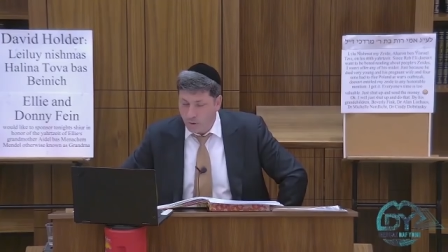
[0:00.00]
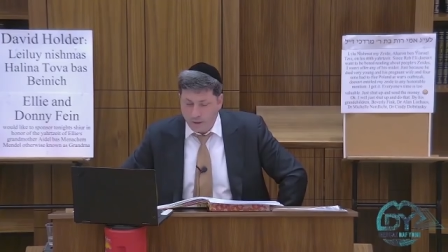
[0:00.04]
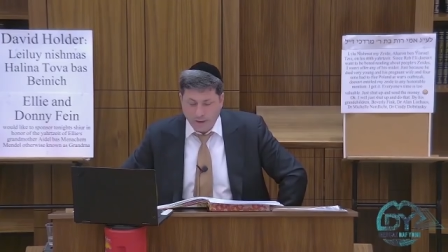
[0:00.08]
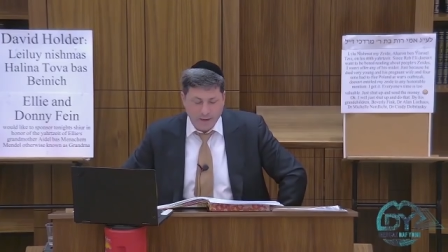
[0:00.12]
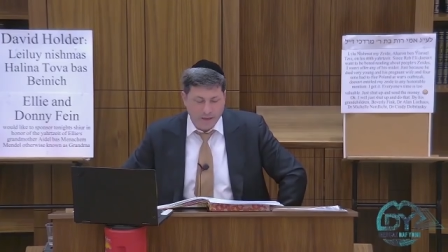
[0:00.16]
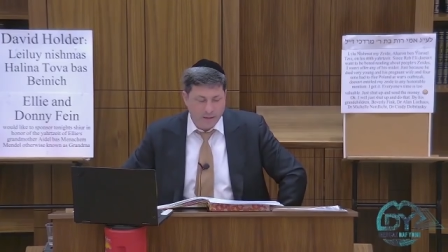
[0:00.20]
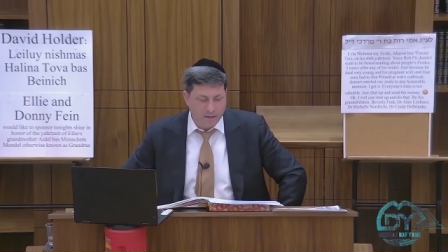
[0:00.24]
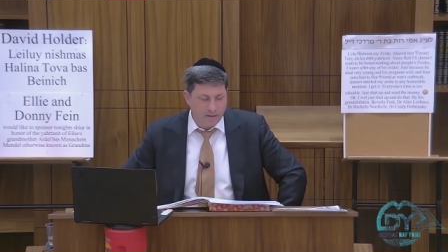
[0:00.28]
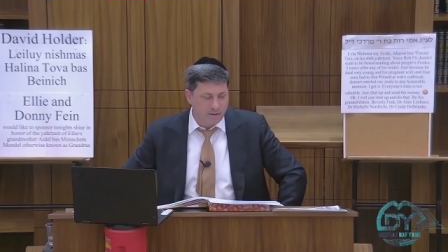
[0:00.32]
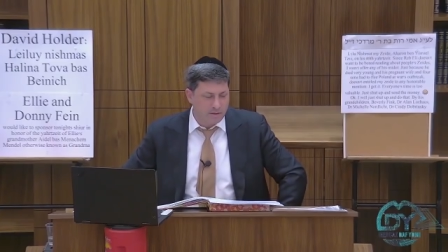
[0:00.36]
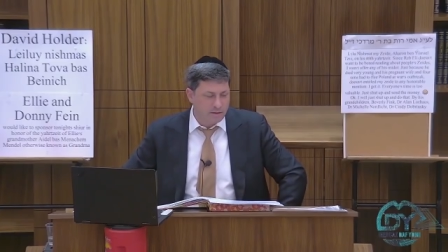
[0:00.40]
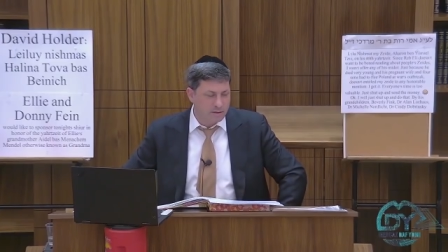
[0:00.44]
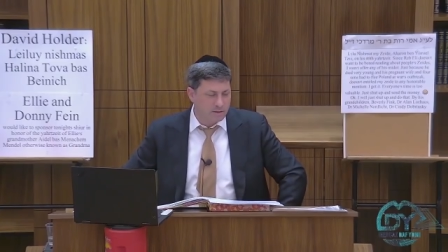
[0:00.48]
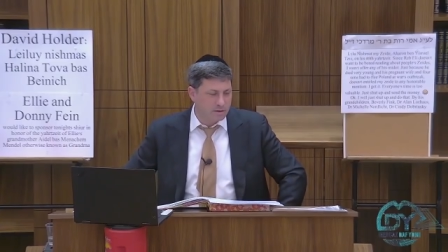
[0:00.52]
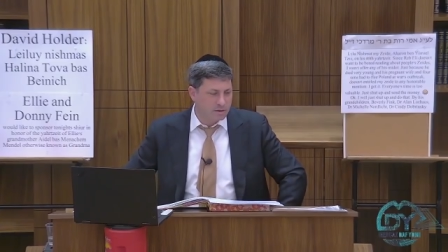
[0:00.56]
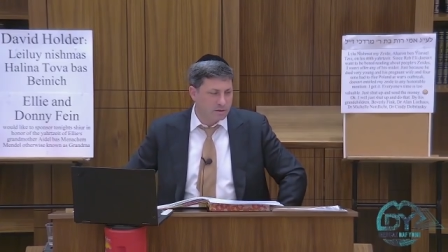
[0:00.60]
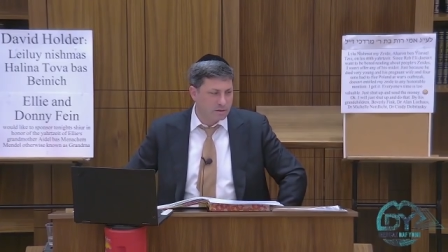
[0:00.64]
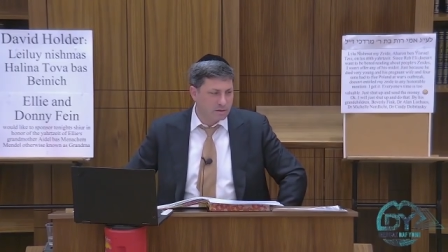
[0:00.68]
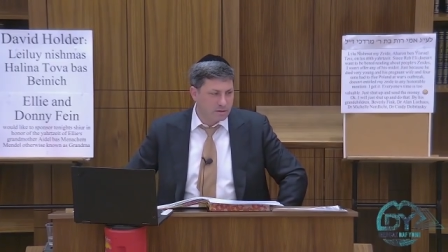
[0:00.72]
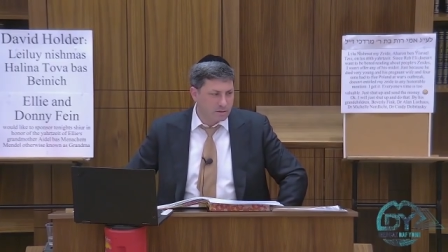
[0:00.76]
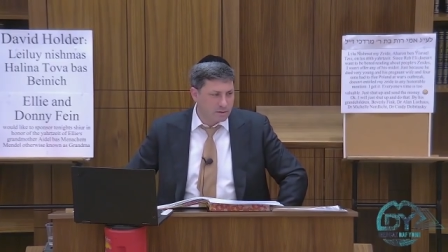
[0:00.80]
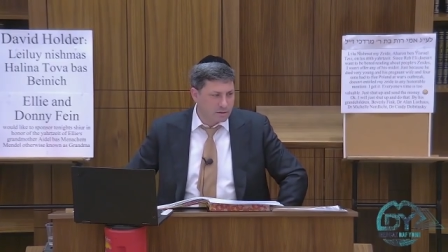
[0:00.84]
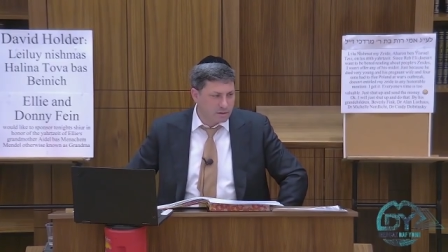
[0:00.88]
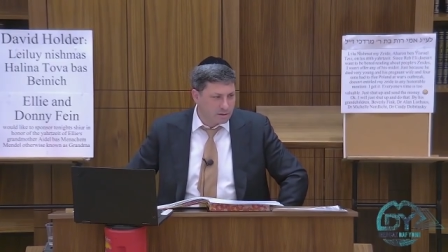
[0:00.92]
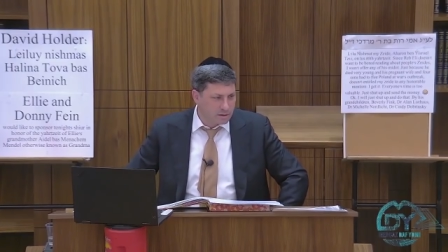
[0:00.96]
what else?
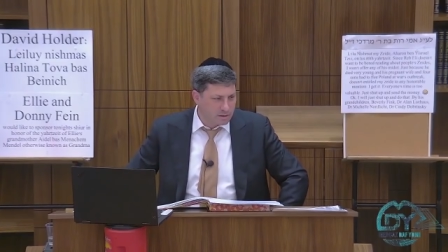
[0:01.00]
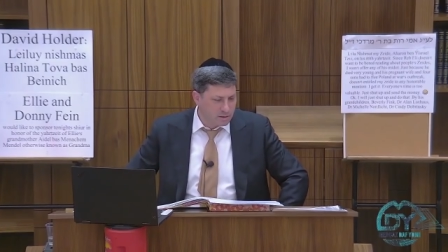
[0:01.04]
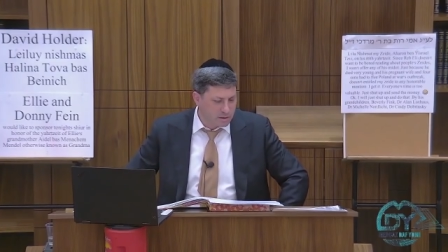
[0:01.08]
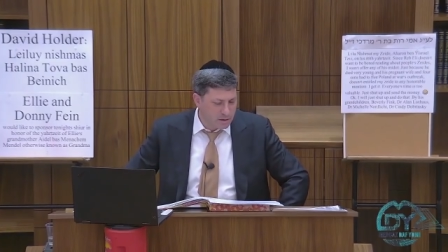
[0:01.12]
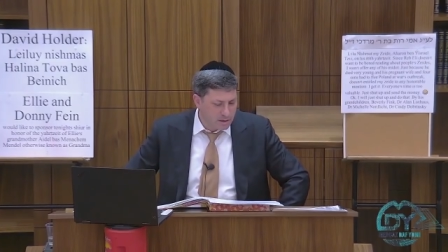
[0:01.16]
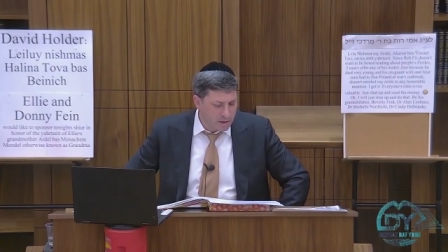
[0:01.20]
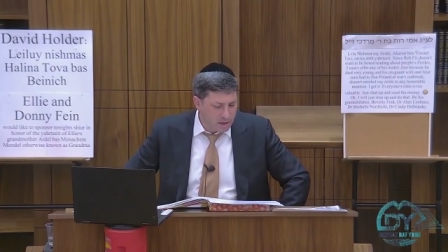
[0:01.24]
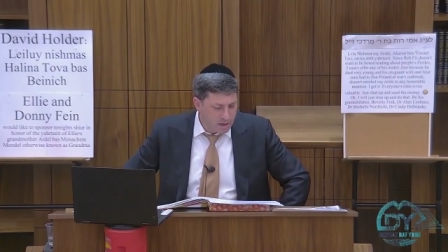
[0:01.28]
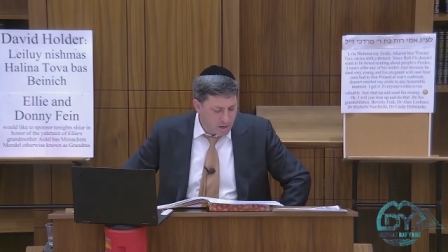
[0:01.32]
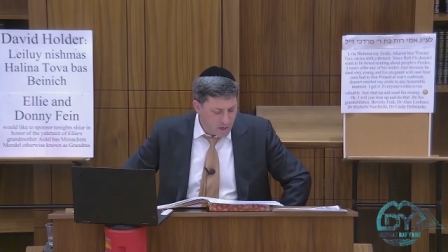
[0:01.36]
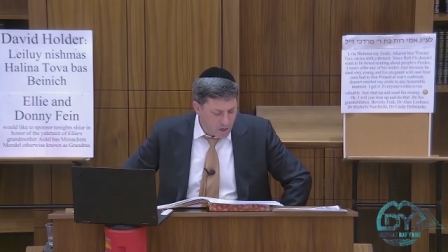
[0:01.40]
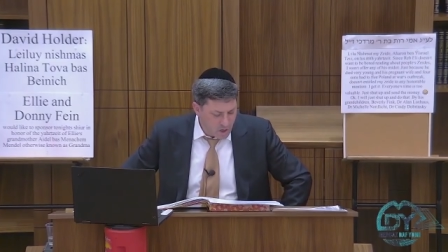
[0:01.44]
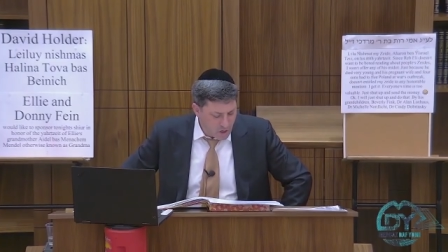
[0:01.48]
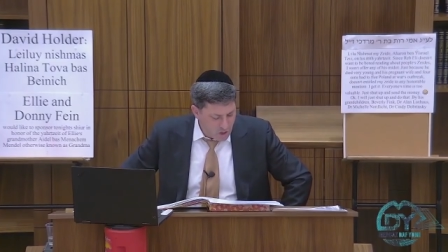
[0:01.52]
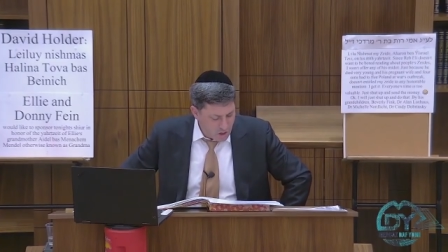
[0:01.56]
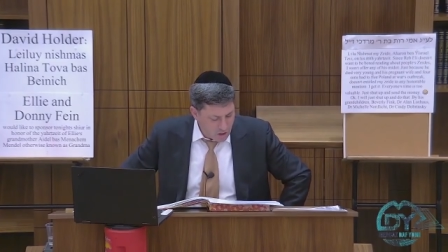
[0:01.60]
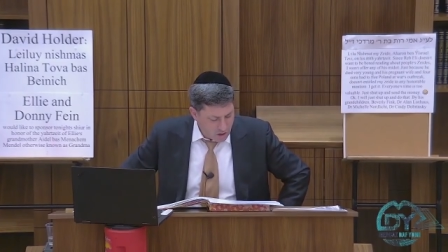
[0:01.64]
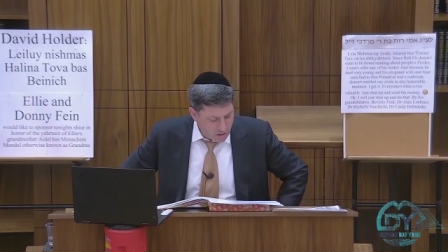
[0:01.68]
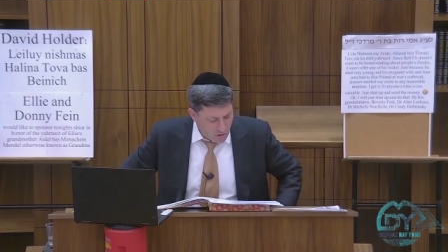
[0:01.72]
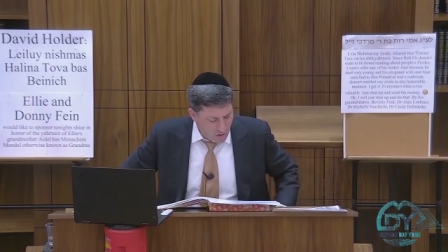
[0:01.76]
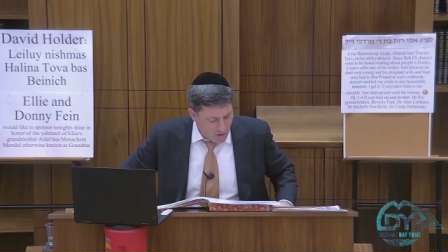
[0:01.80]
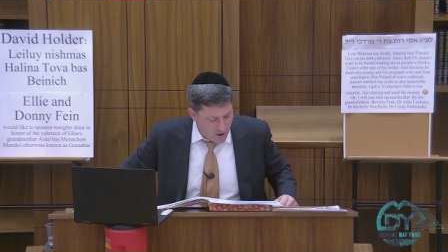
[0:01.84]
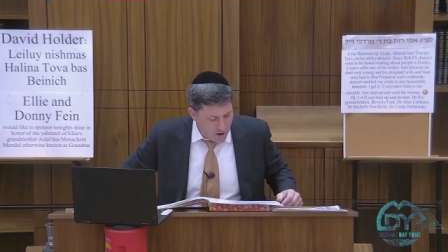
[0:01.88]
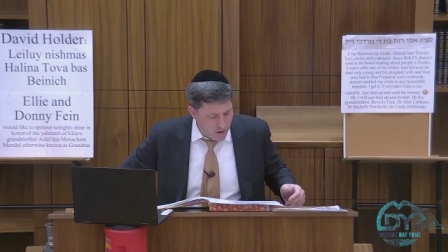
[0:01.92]
So